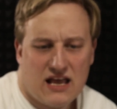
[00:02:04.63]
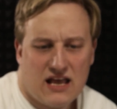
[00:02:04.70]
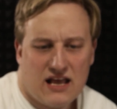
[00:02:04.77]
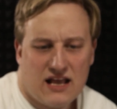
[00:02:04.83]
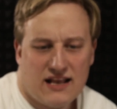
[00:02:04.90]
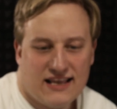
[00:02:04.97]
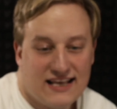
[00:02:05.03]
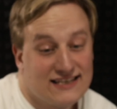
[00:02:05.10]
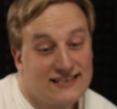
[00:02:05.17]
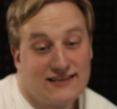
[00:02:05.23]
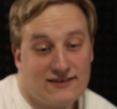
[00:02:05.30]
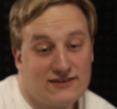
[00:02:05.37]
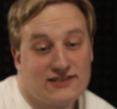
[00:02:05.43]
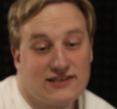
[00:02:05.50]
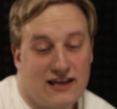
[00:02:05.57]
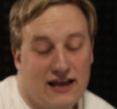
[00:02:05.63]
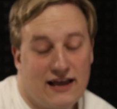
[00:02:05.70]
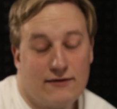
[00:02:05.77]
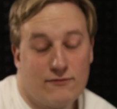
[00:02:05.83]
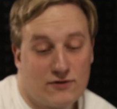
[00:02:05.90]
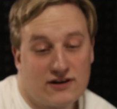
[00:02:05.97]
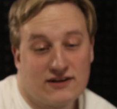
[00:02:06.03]
This looks like
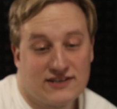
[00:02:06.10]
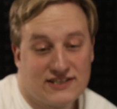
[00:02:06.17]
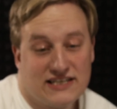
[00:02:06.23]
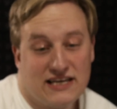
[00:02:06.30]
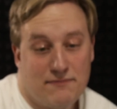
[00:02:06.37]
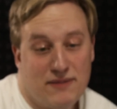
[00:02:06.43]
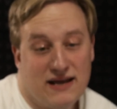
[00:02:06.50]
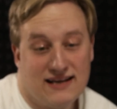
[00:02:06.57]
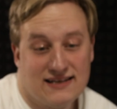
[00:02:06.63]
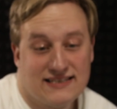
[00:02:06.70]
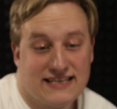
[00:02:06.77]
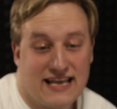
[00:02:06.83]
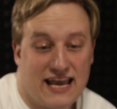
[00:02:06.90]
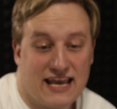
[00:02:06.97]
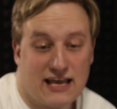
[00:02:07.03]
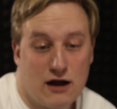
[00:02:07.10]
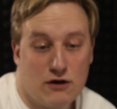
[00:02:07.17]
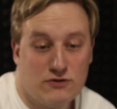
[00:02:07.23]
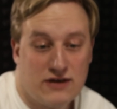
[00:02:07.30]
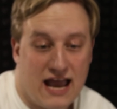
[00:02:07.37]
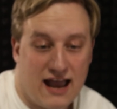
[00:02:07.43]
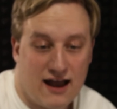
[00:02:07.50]
we're going to see Penn State go
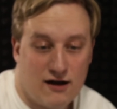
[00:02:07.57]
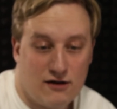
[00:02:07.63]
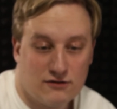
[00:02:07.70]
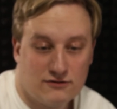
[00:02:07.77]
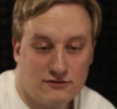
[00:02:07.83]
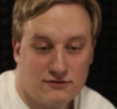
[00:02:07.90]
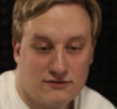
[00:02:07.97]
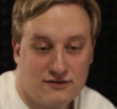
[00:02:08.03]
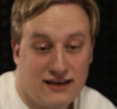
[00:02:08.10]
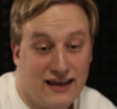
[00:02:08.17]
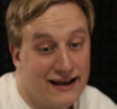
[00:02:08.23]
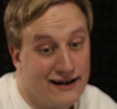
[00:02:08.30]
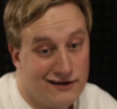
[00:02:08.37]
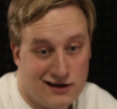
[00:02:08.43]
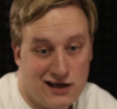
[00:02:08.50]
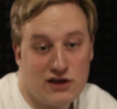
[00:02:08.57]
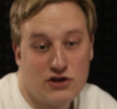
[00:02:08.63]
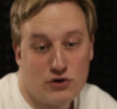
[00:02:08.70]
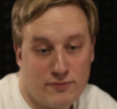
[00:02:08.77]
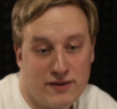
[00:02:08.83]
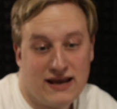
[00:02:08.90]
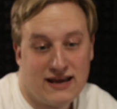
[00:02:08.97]
down in another
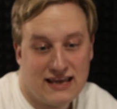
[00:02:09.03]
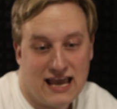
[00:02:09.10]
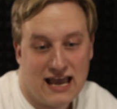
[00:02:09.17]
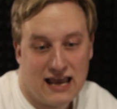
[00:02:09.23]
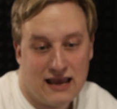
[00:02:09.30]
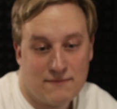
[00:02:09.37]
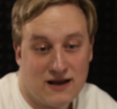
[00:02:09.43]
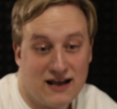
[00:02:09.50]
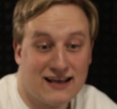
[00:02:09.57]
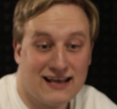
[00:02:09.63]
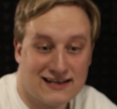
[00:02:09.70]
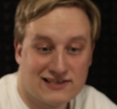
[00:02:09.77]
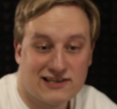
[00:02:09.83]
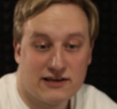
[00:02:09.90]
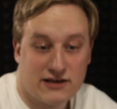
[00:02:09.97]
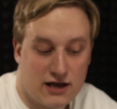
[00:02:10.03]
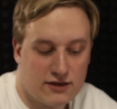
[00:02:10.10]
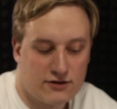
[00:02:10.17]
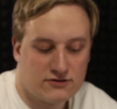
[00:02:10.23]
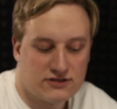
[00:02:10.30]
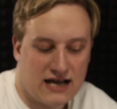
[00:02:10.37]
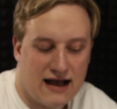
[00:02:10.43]
big game against another
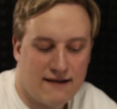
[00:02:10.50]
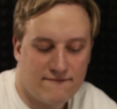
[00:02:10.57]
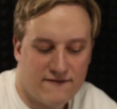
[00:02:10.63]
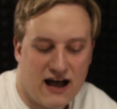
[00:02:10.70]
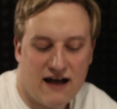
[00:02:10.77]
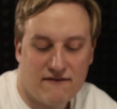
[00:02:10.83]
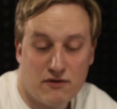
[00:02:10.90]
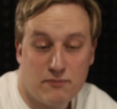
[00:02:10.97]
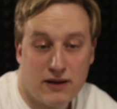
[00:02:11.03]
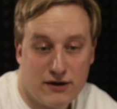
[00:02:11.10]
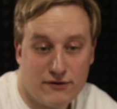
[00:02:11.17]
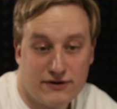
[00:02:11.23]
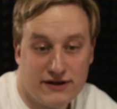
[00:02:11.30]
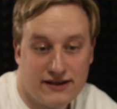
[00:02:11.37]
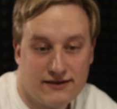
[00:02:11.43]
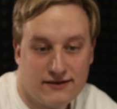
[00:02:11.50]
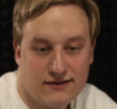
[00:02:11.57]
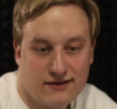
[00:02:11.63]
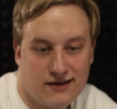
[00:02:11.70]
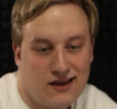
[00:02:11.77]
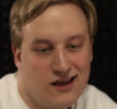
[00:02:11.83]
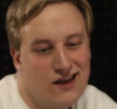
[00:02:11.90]
top 5 opponent.
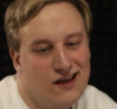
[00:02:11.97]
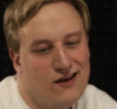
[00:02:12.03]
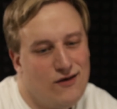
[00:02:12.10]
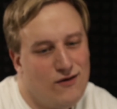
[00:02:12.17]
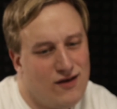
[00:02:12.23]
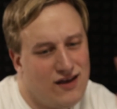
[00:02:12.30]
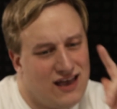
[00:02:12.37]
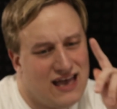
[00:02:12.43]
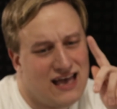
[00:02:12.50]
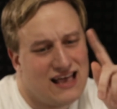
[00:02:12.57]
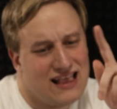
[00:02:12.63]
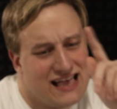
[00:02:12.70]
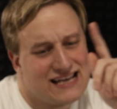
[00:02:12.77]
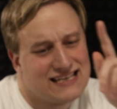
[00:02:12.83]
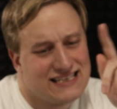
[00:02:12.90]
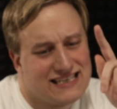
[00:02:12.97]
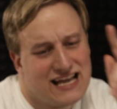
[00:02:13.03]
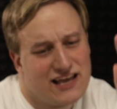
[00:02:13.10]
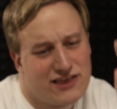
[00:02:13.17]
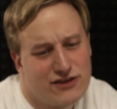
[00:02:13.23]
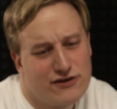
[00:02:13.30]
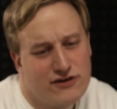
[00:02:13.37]
Well, let's
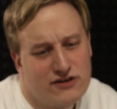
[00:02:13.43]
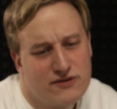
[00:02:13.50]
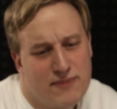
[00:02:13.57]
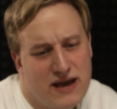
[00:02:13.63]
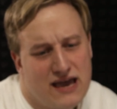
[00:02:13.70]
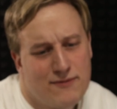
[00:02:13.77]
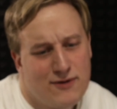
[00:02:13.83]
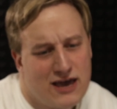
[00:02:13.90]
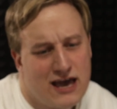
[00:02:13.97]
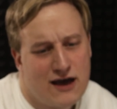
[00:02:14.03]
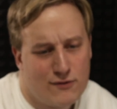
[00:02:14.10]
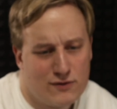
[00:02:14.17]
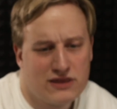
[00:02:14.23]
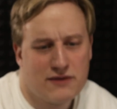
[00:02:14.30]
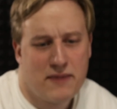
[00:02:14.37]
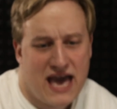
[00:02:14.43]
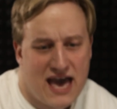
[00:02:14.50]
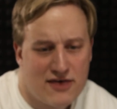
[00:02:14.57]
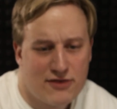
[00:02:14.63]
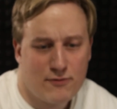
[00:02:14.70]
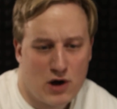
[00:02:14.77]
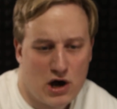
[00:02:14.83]
not throw the baby out with the
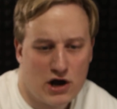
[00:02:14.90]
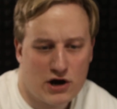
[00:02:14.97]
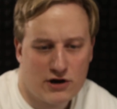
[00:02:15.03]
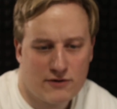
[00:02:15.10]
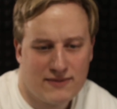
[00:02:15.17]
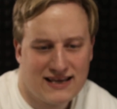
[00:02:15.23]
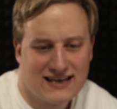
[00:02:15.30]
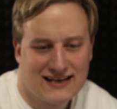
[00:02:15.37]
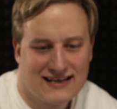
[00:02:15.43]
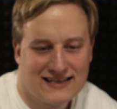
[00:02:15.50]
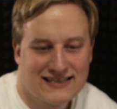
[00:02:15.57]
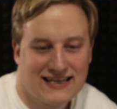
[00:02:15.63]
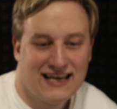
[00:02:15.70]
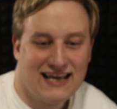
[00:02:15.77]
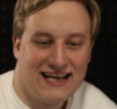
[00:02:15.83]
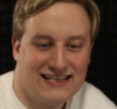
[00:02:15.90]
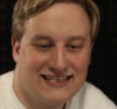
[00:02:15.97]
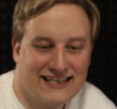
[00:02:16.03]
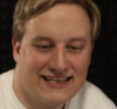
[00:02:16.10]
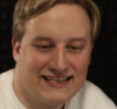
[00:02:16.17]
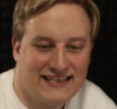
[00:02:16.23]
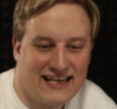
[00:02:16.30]
bathwater, because it's the
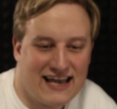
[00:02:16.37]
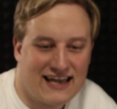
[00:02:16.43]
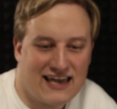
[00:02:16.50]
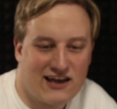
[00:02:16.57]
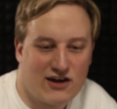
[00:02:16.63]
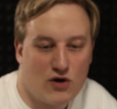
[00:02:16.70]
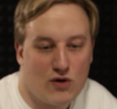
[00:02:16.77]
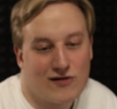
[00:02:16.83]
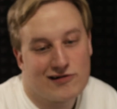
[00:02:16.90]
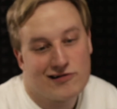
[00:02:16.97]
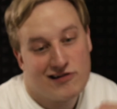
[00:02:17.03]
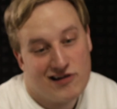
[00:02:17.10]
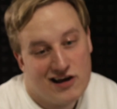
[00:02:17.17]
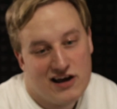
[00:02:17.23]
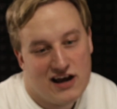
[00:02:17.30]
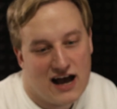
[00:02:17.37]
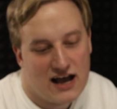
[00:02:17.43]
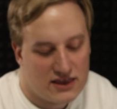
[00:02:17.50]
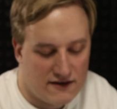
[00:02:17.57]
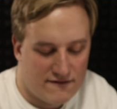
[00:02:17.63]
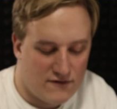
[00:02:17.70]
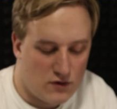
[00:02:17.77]
second quarter, not
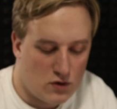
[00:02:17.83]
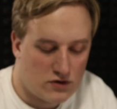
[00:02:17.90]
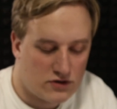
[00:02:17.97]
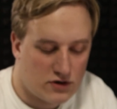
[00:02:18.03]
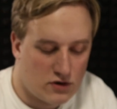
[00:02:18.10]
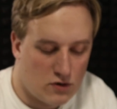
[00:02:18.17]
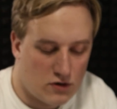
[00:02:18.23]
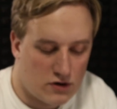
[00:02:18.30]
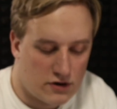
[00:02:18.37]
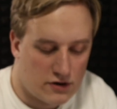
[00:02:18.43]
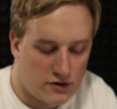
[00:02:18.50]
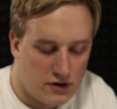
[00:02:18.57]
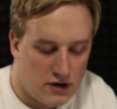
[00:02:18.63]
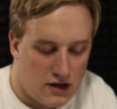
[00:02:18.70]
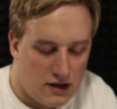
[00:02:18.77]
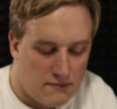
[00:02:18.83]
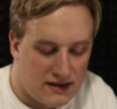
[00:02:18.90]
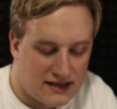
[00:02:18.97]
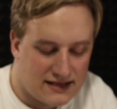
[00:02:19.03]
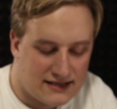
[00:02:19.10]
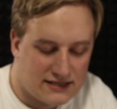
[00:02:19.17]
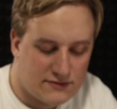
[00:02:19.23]
the fourth quarter,
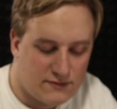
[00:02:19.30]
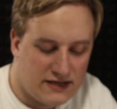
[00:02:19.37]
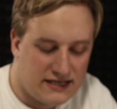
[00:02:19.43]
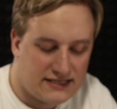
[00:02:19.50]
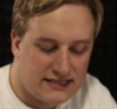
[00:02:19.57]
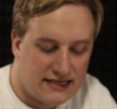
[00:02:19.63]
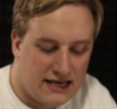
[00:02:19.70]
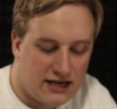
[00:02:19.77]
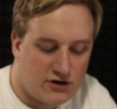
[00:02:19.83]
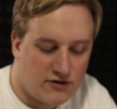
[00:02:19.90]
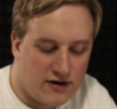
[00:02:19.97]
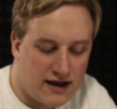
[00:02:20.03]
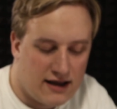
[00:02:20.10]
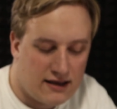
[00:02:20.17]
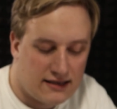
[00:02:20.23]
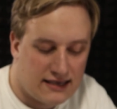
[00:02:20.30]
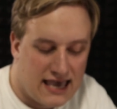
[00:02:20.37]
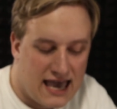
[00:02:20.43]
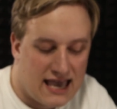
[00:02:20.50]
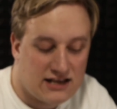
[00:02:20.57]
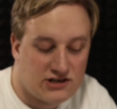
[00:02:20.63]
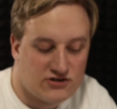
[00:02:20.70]
because we see
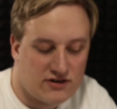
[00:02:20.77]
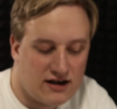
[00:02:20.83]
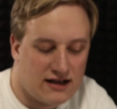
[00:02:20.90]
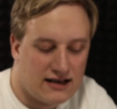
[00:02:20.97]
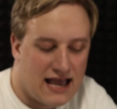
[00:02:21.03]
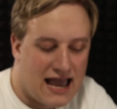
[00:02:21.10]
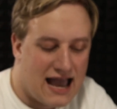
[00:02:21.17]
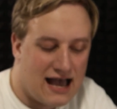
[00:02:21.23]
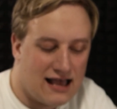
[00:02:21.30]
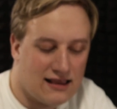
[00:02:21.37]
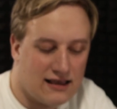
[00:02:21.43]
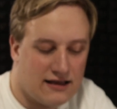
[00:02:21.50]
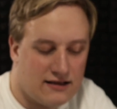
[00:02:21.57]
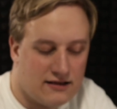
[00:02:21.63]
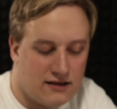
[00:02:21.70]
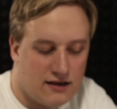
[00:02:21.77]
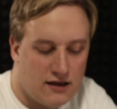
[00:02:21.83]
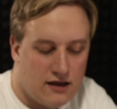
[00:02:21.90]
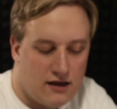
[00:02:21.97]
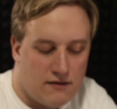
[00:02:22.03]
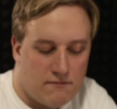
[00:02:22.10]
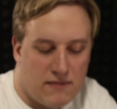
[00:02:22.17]
Kaytron Allen
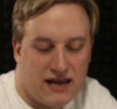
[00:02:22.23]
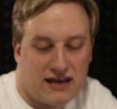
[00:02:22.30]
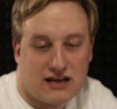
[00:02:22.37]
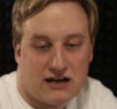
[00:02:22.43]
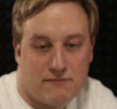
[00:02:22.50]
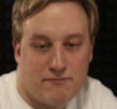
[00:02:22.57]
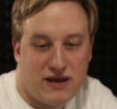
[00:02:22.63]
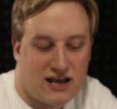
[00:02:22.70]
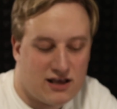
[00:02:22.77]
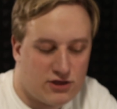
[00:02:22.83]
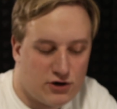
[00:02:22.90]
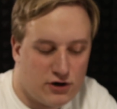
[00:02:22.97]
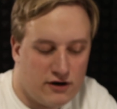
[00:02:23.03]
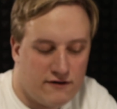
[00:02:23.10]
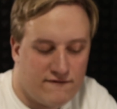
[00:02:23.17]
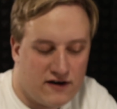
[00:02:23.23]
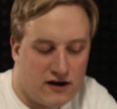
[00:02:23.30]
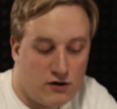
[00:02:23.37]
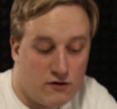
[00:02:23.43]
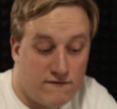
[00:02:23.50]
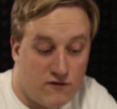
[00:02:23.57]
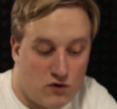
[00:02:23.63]
making a big
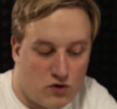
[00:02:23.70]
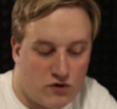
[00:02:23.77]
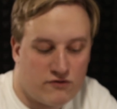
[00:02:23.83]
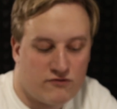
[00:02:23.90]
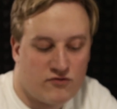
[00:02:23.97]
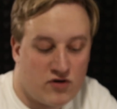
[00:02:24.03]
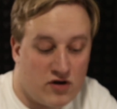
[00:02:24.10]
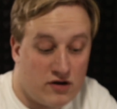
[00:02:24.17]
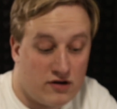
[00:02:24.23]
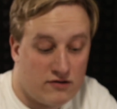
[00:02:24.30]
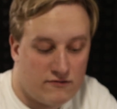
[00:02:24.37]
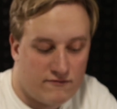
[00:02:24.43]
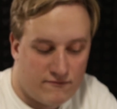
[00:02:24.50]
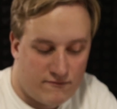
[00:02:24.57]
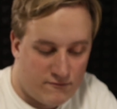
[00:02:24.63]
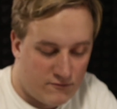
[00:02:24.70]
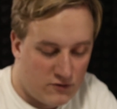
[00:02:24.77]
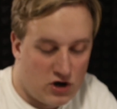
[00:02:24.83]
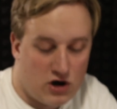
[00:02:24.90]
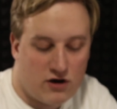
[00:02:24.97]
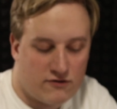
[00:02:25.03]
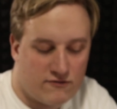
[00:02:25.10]

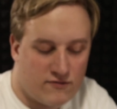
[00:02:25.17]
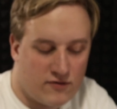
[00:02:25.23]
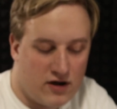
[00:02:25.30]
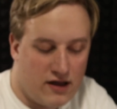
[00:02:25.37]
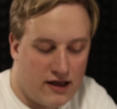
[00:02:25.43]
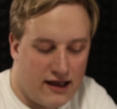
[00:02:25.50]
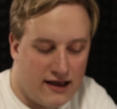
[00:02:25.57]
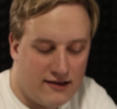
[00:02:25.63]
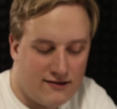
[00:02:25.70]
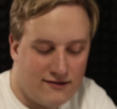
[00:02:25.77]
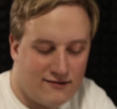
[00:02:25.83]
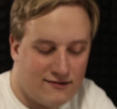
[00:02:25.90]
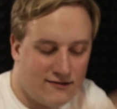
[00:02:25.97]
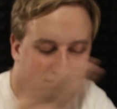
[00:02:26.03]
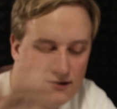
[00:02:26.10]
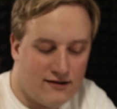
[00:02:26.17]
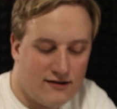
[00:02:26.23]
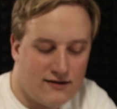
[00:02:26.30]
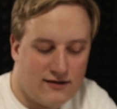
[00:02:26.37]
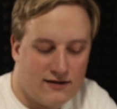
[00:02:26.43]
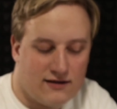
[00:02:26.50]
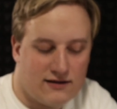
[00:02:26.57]
34-yard run
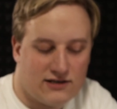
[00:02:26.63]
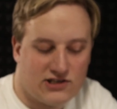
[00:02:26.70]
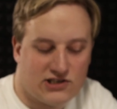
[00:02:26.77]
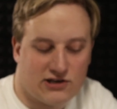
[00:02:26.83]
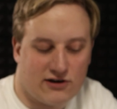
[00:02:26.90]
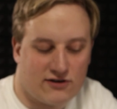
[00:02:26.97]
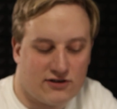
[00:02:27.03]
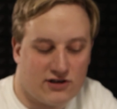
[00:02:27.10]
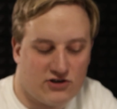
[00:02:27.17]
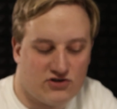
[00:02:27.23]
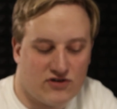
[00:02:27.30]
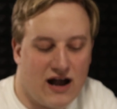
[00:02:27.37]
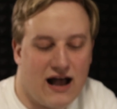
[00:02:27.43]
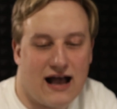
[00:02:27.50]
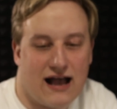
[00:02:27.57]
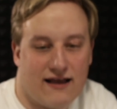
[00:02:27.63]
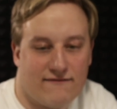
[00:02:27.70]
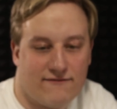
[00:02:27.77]
to start the drive.